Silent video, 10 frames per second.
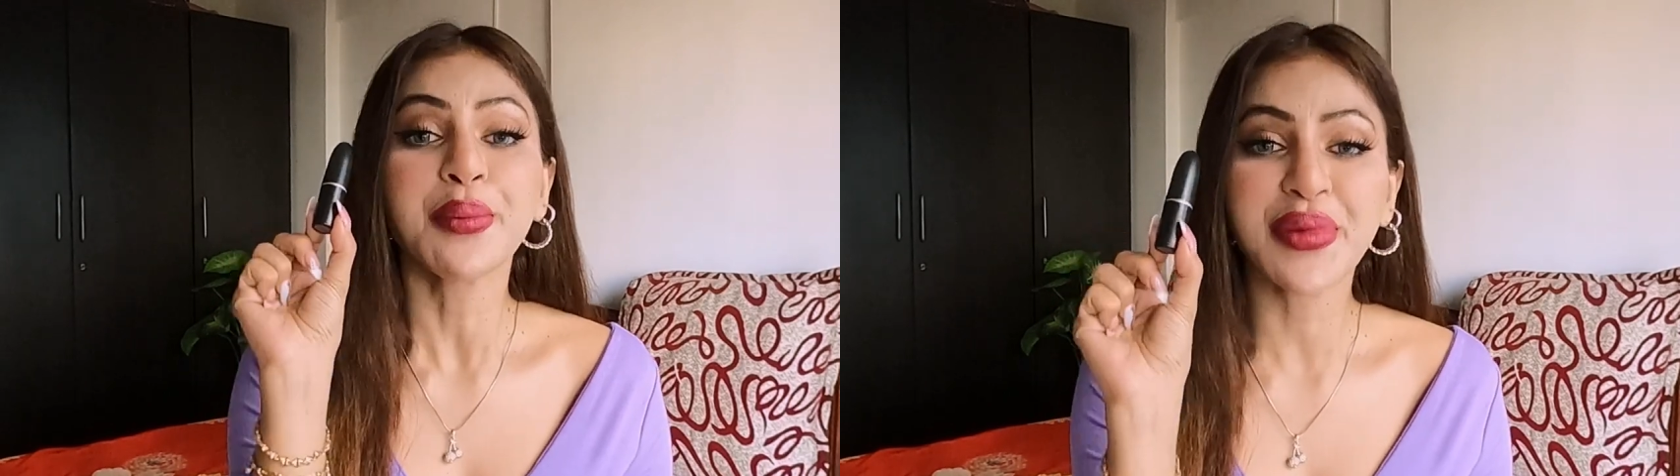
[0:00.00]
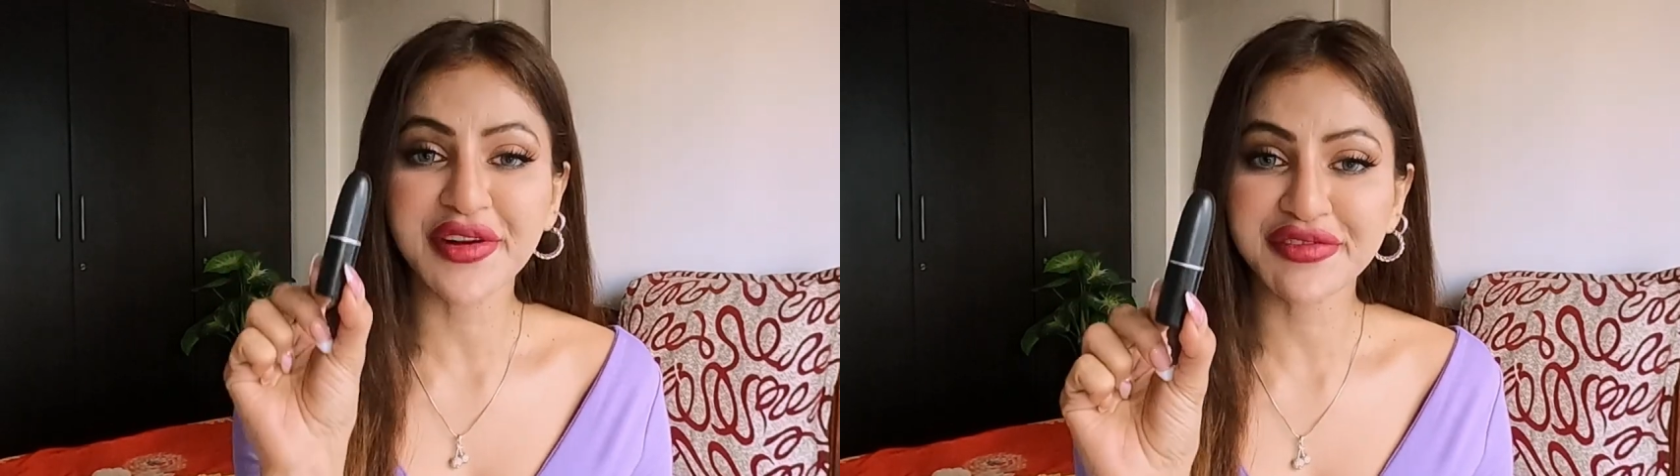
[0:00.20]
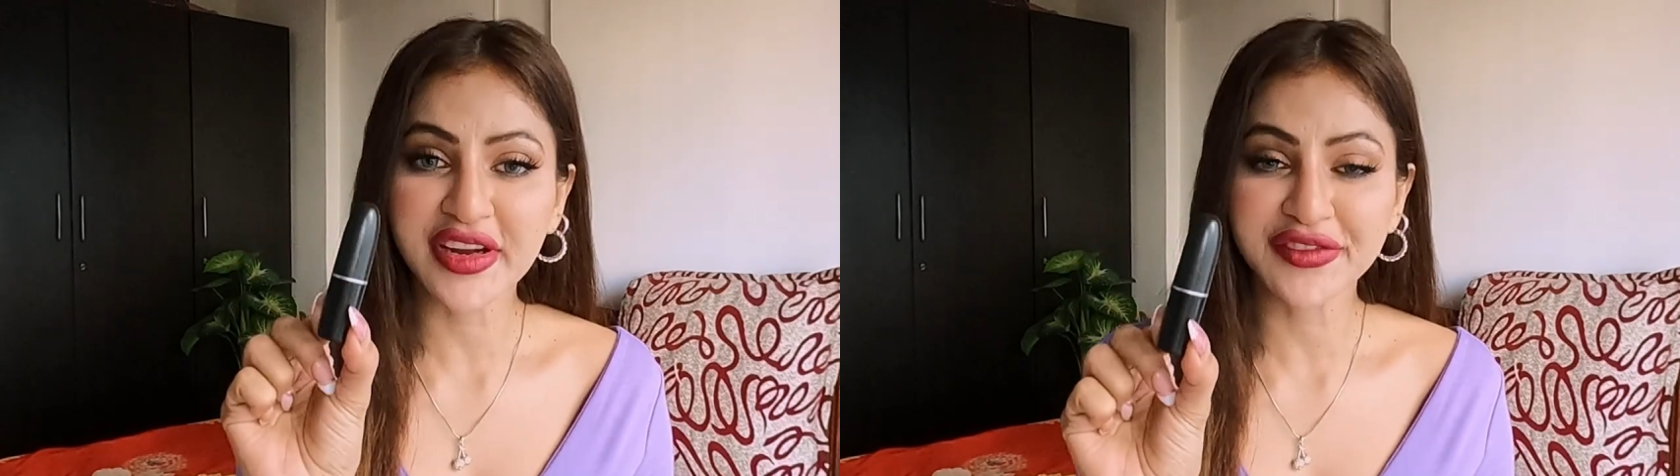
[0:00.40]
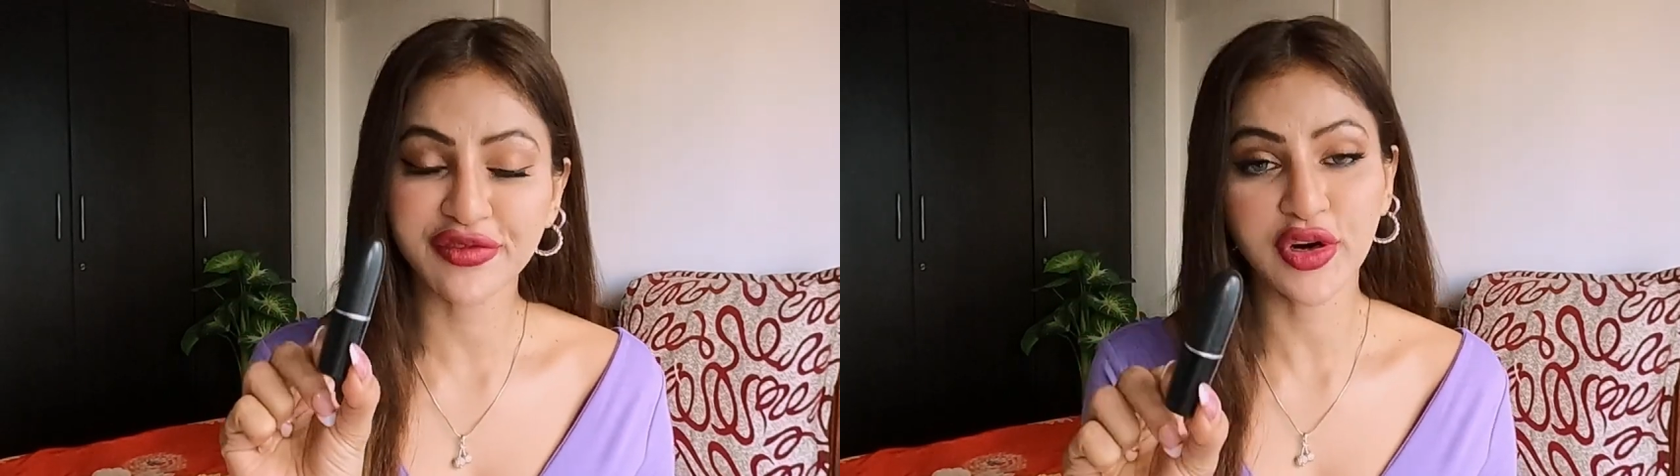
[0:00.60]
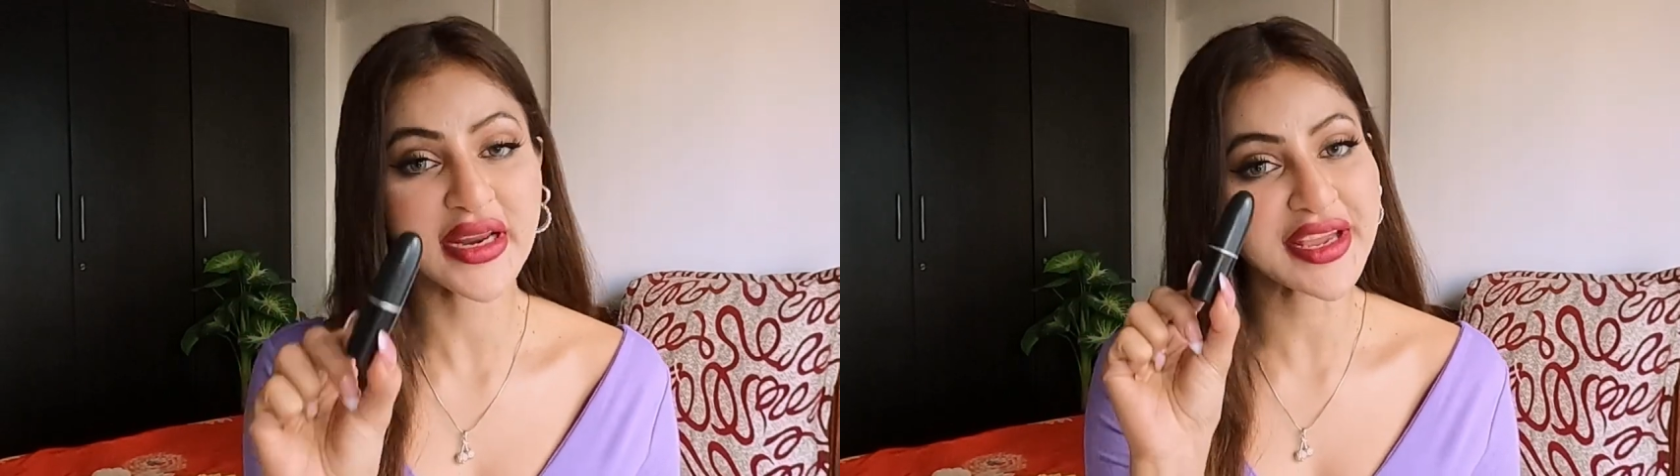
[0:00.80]
perfect
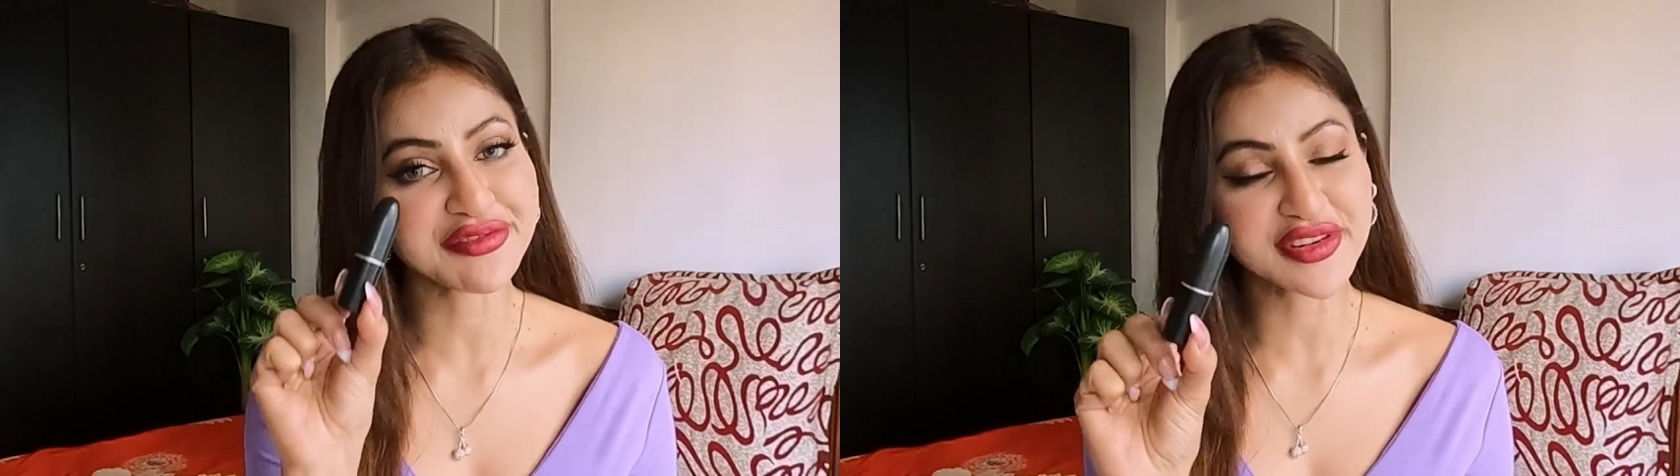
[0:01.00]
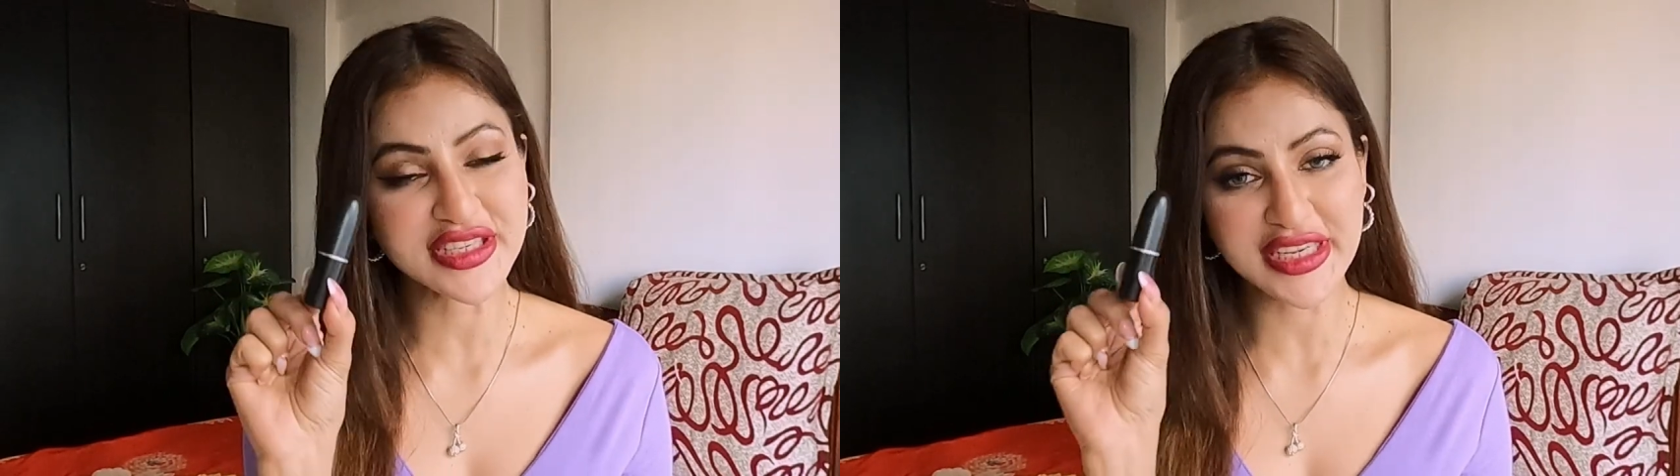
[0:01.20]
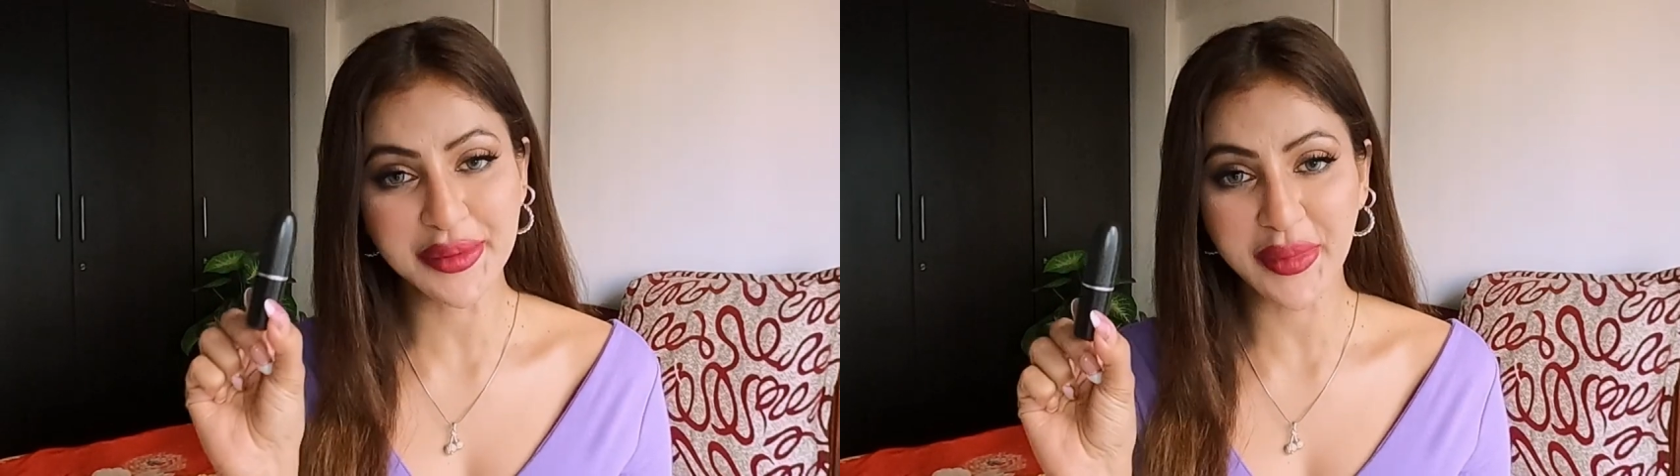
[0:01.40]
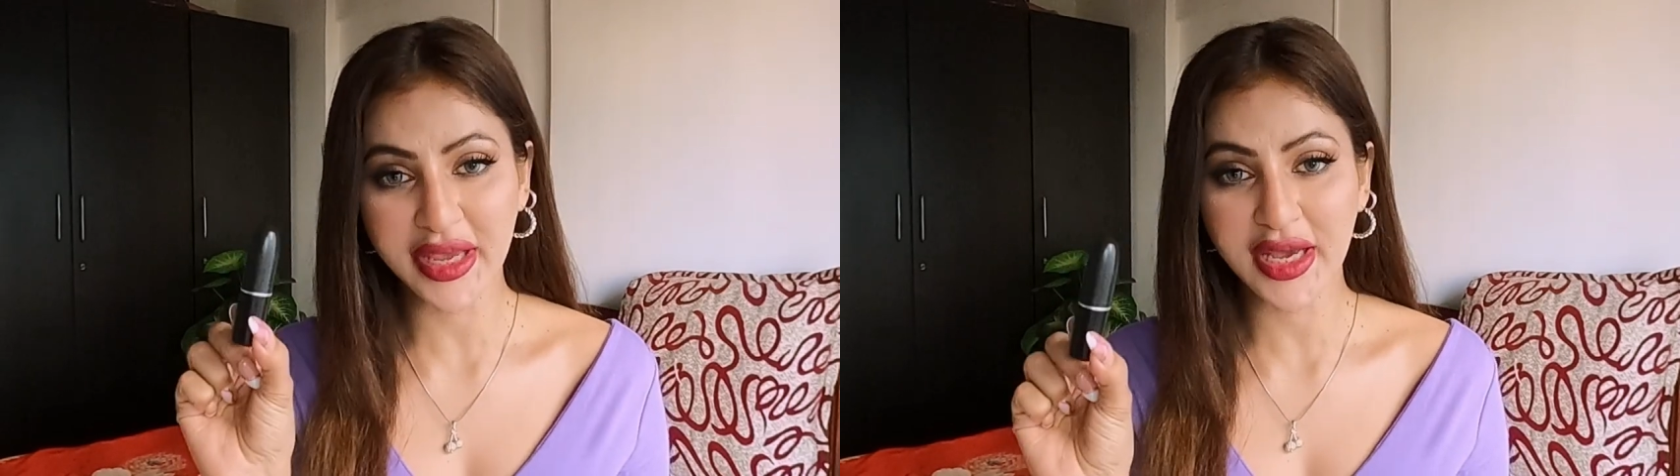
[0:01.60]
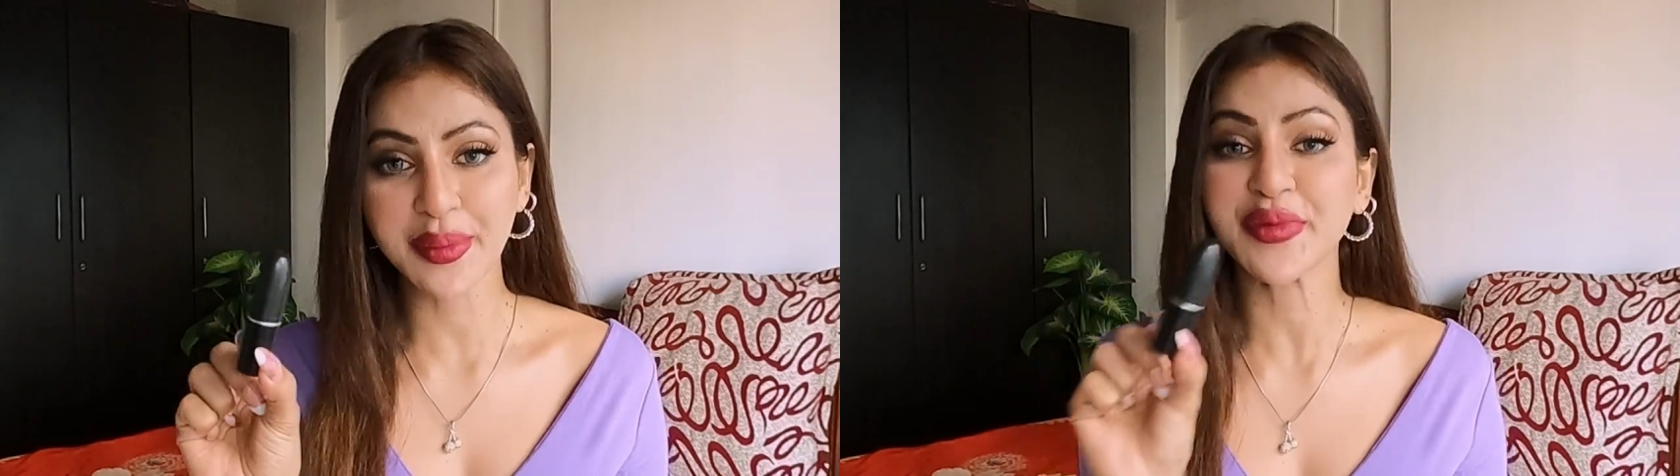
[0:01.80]
for everyday
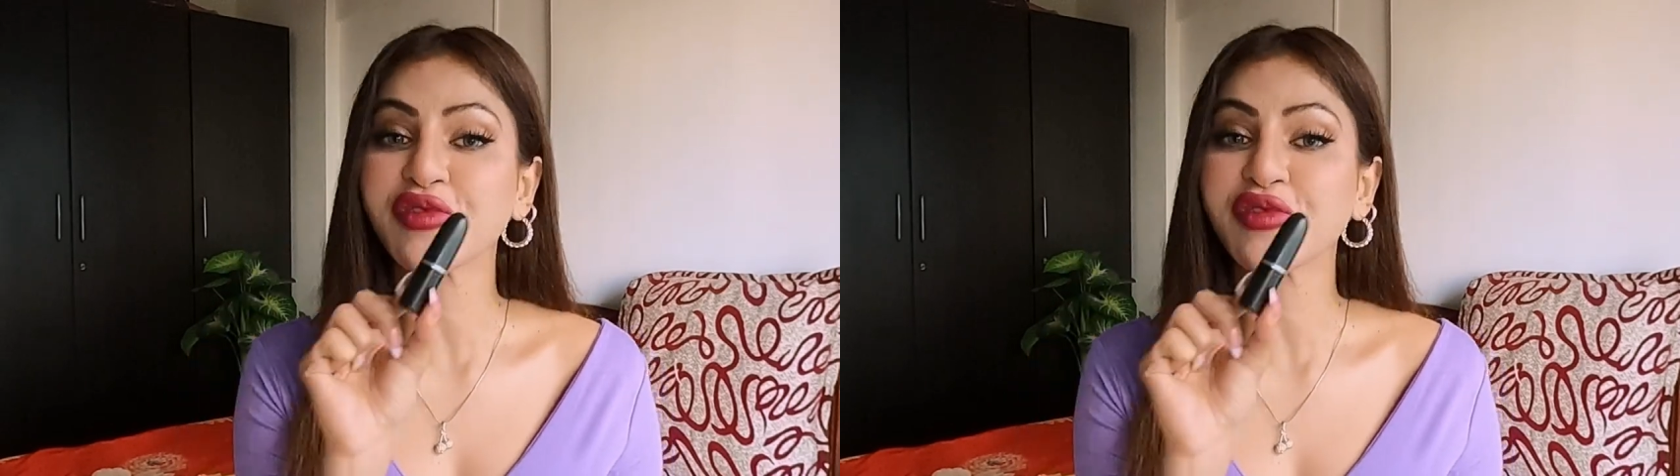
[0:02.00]
makeup,